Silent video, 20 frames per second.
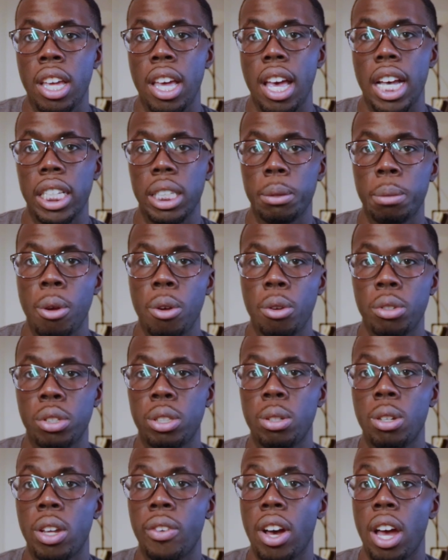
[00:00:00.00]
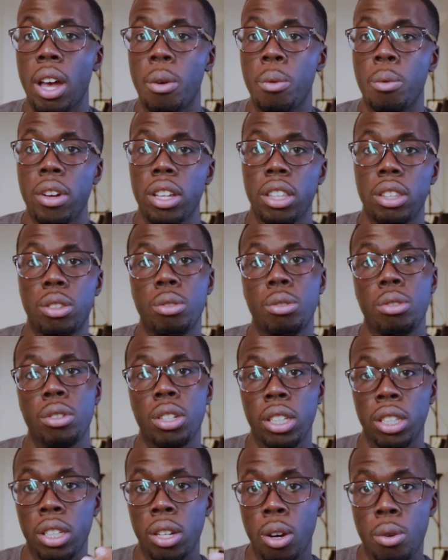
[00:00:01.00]
as opposed to if I went through the
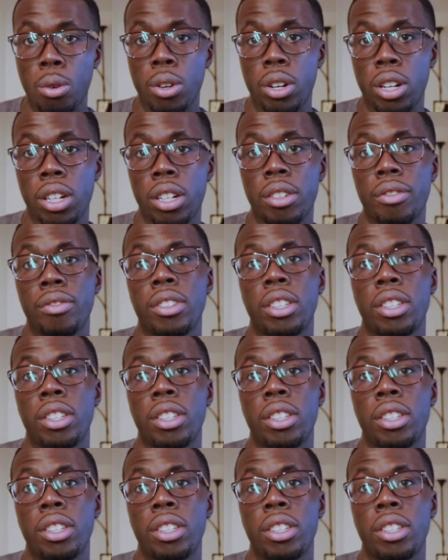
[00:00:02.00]
lower